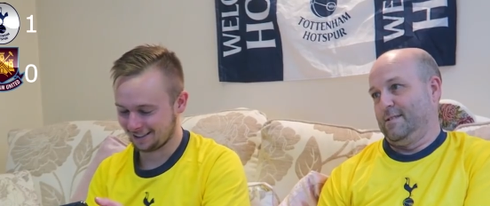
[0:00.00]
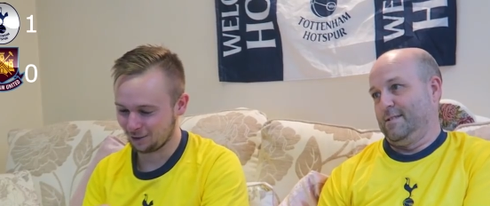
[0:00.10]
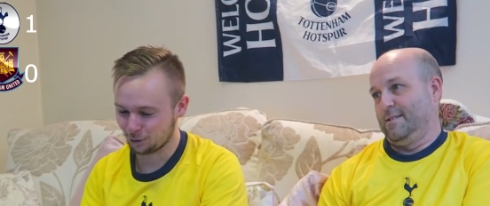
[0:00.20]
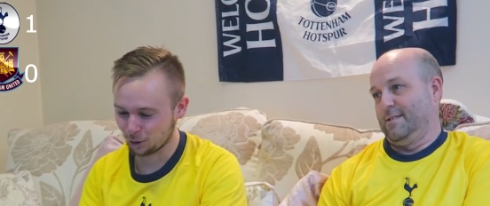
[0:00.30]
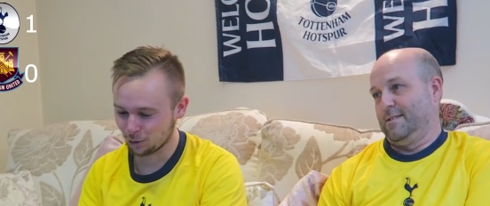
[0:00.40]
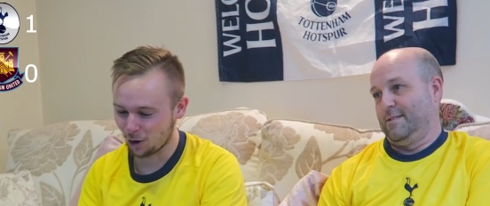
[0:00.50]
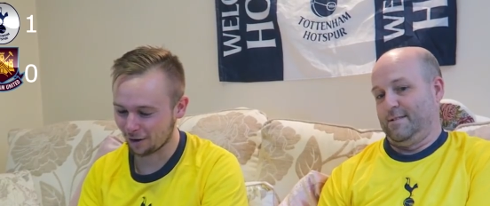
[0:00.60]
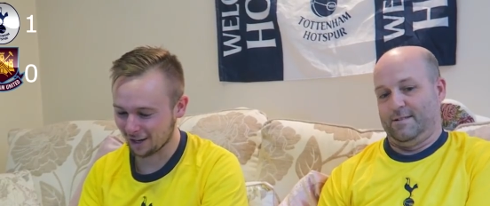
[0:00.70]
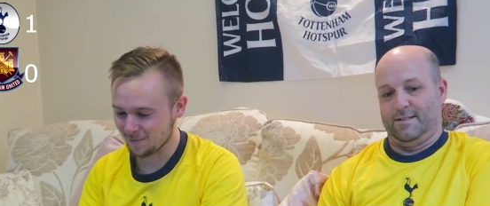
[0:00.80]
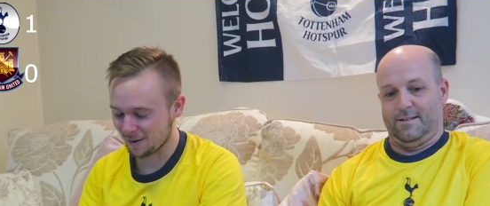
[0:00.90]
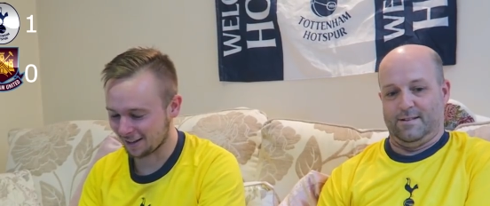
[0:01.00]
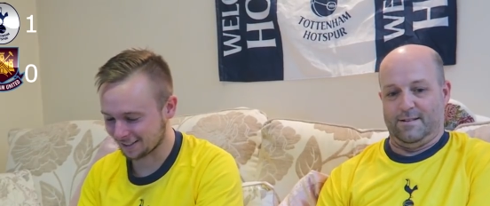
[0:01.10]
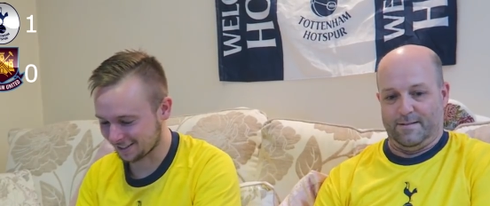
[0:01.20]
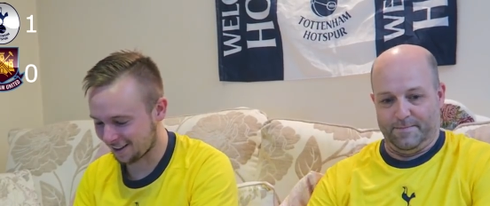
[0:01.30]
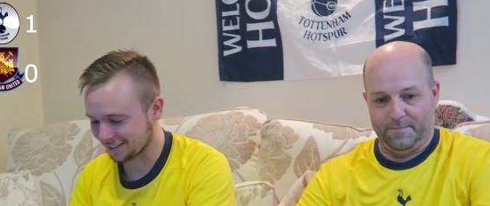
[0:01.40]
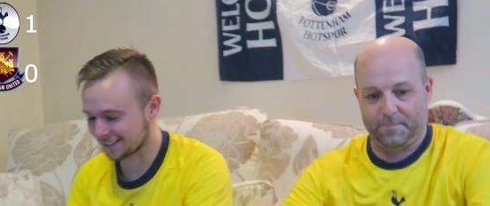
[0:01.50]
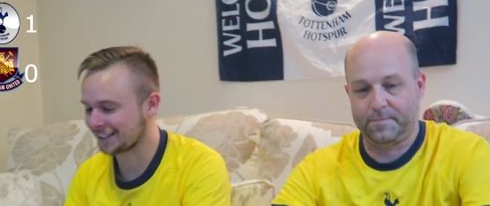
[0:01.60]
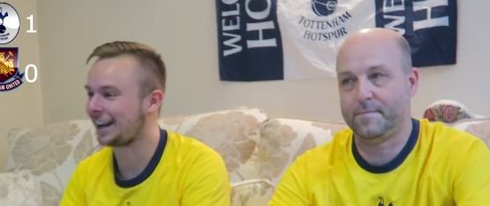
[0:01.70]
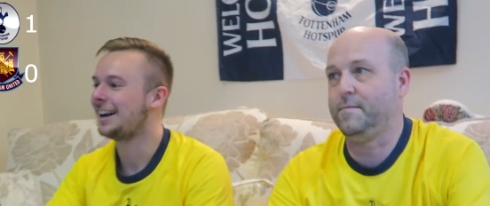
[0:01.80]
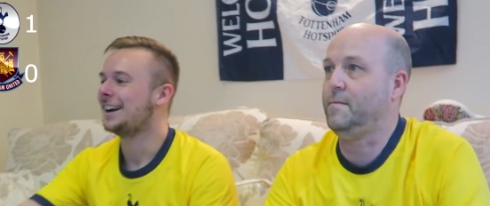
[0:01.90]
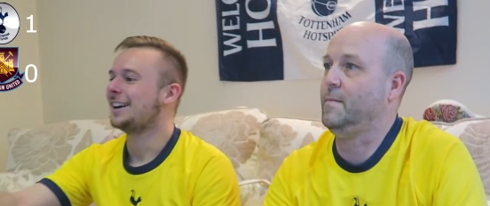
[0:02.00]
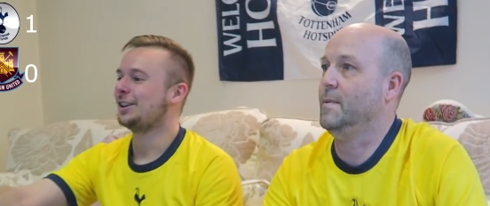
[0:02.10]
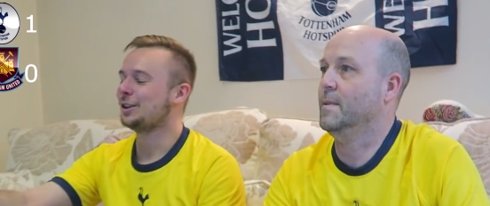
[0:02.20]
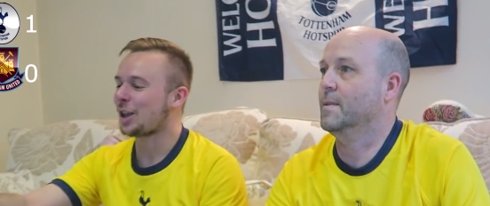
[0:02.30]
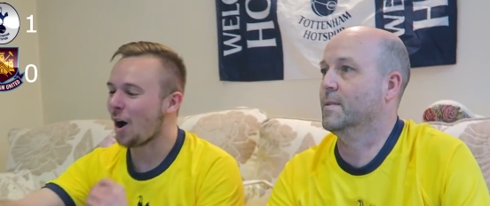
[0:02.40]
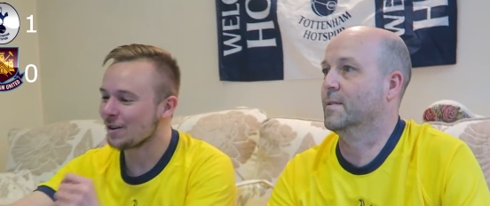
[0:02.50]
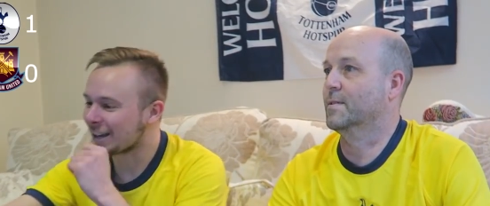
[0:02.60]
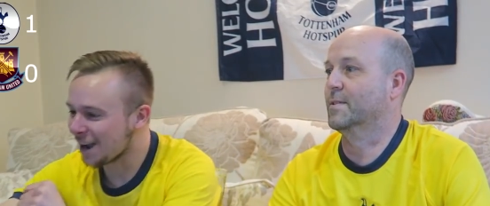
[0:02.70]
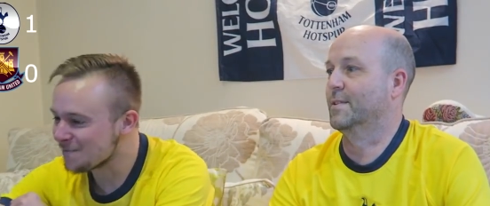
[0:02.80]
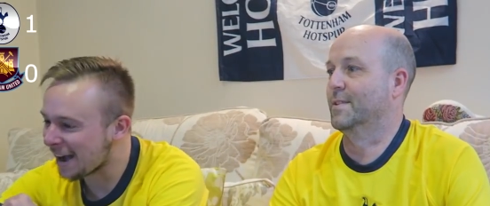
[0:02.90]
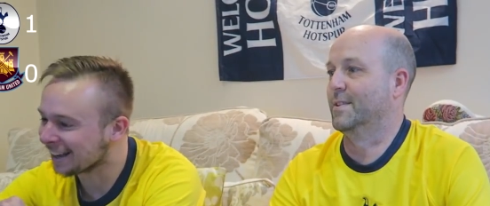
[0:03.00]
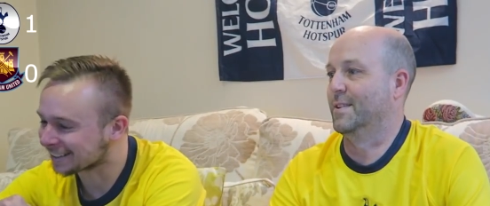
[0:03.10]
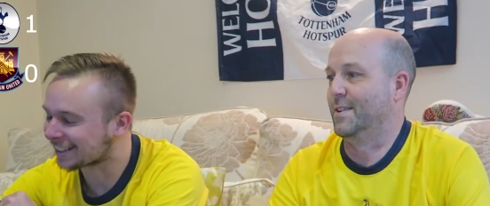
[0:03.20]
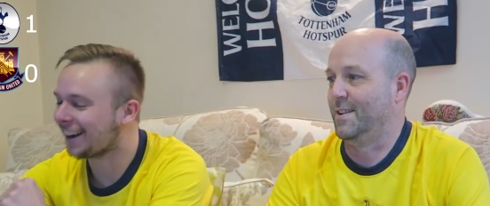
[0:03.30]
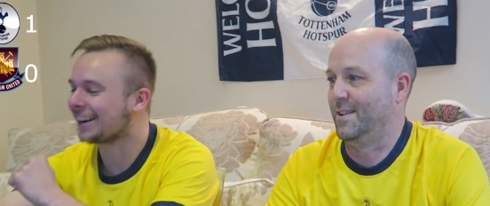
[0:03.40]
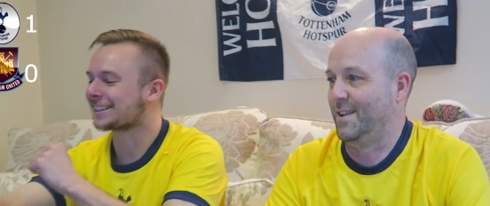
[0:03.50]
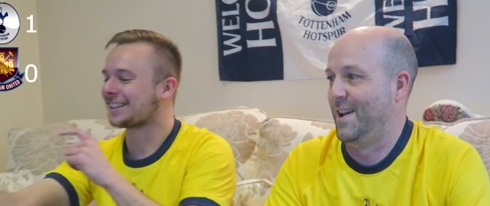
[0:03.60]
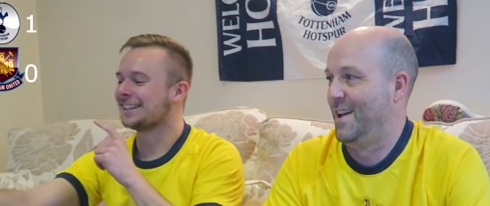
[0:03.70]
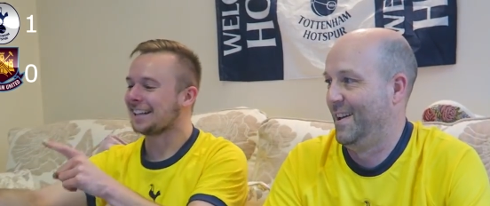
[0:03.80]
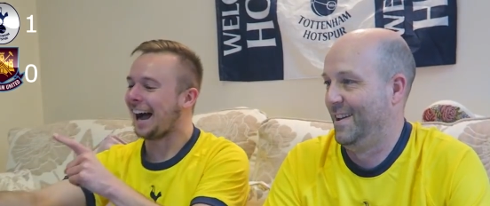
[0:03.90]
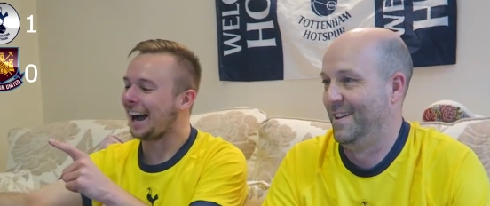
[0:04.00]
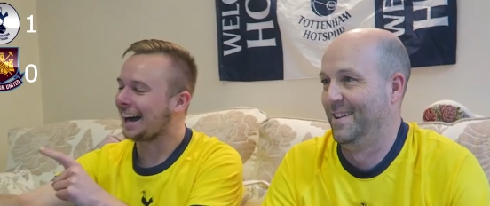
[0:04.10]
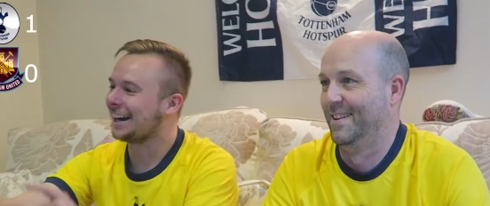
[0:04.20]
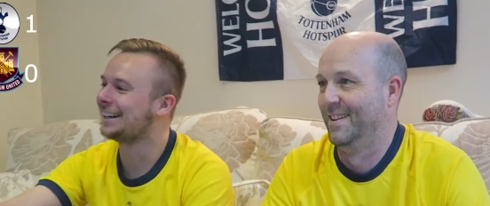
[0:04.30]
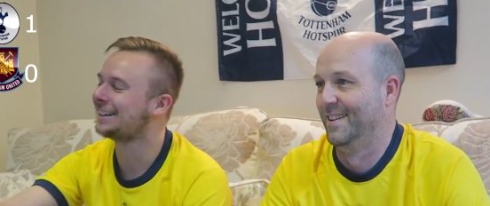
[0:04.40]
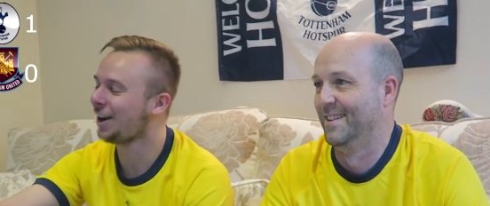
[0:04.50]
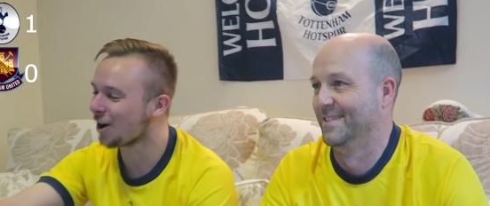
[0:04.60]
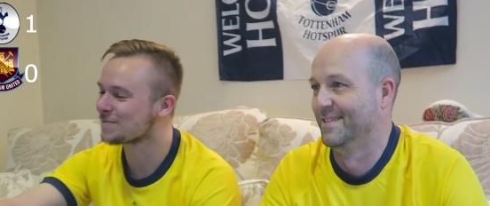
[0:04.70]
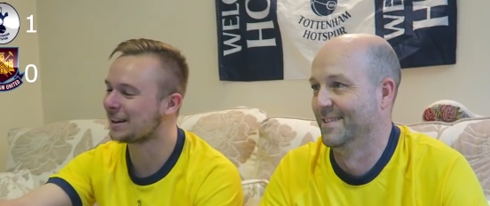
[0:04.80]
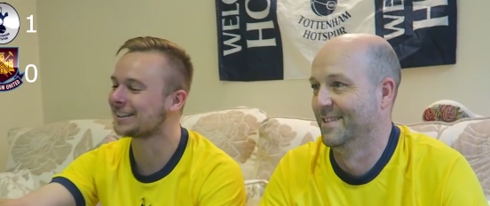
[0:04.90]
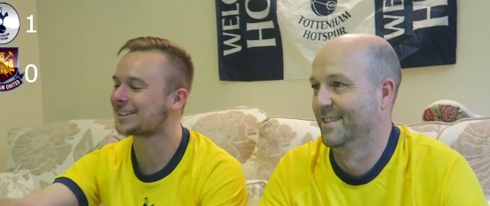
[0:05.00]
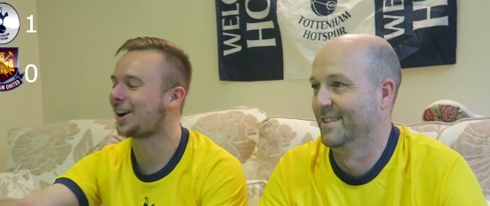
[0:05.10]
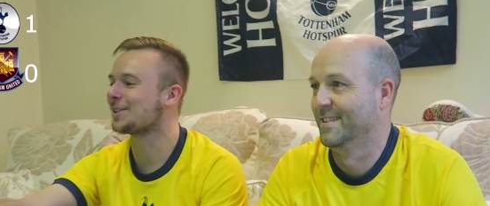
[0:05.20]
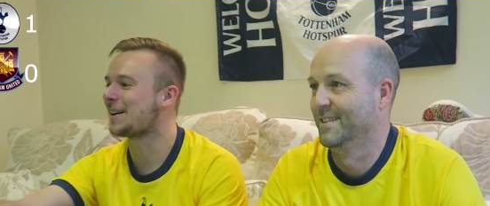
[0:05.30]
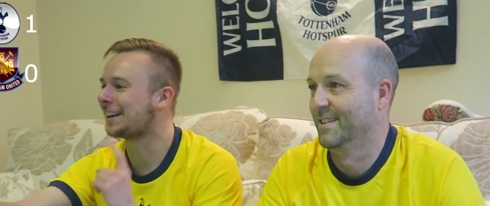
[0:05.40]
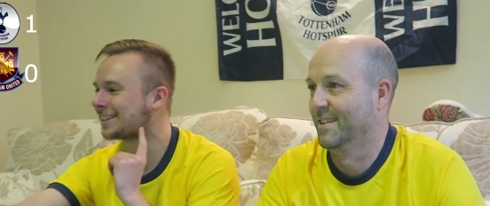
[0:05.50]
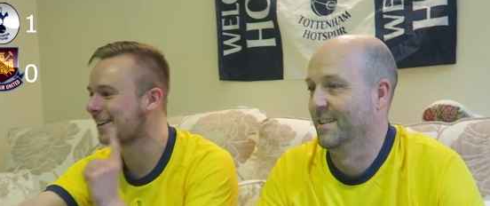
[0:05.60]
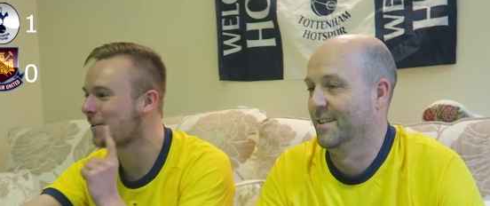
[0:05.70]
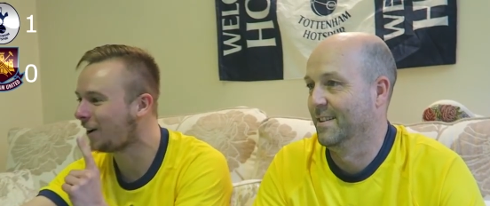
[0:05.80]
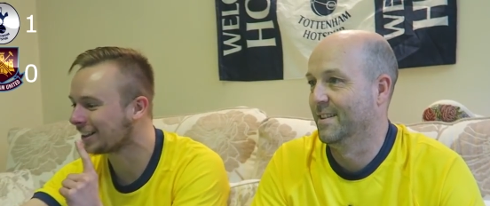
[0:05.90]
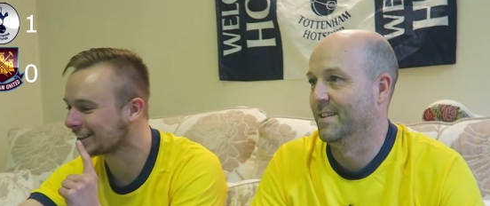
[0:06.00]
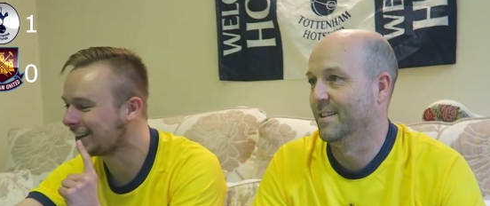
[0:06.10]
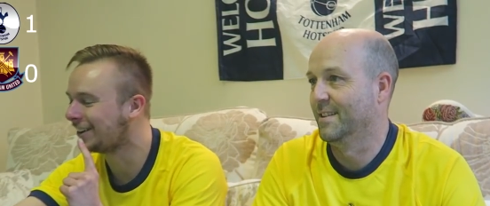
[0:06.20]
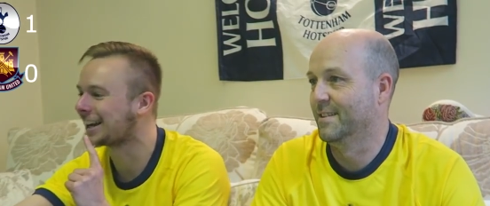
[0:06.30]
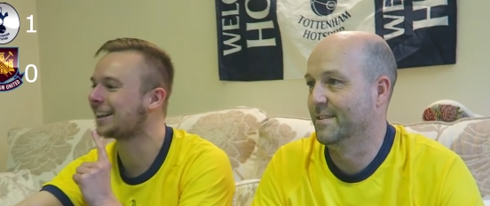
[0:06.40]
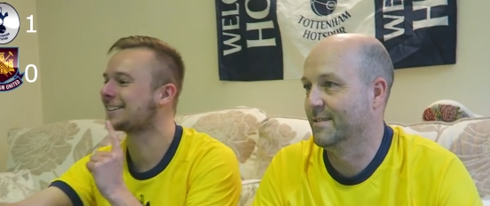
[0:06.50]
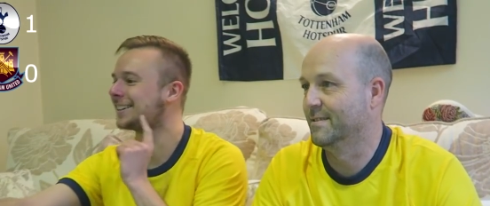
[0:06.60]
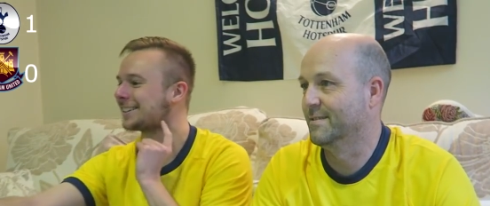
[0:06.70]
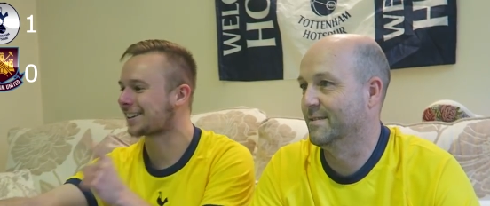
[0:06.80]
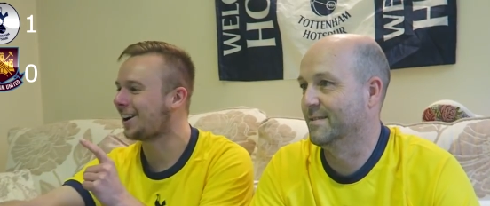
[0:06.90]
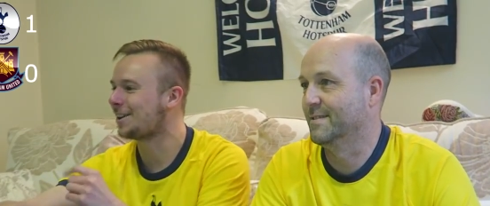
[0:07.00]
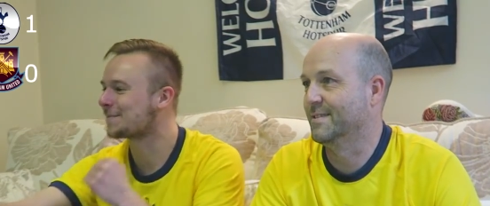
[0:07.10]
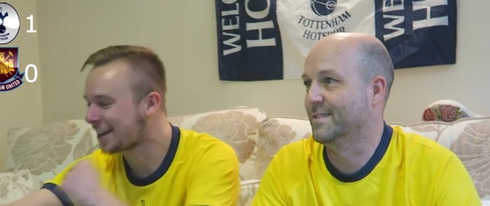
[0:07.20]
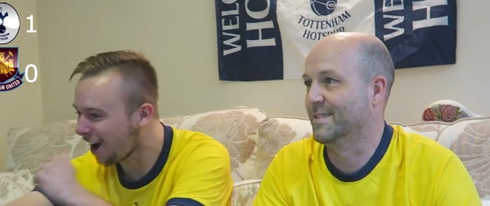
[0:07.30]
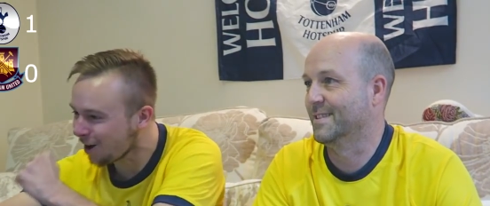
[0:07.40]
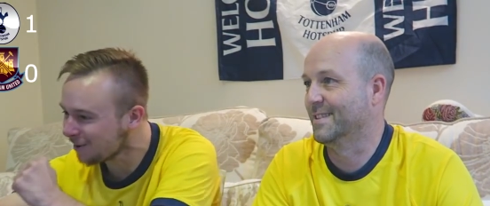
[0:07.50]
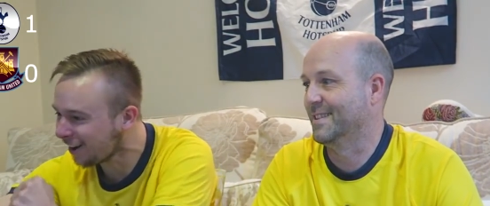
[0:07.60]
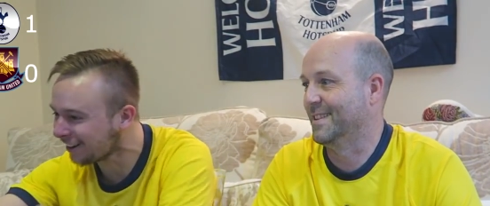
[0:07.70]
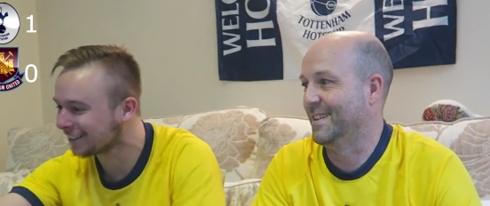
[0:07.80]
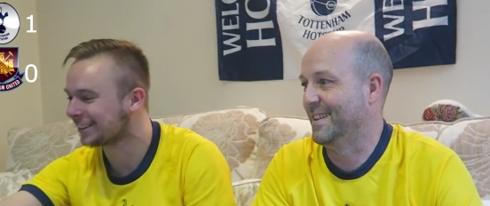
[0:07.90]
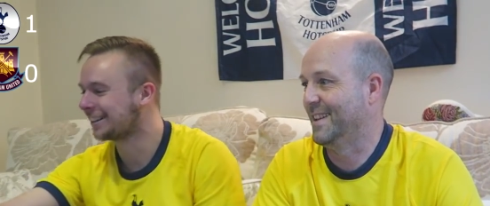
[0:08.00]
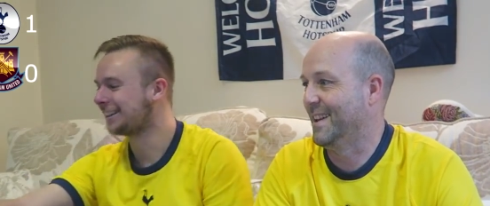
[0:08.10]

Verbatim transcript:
Speaker 1: You do not get better starts than that. You don't get better starts than that! Heung-min Son makes it 1-0 against the scum. Come on!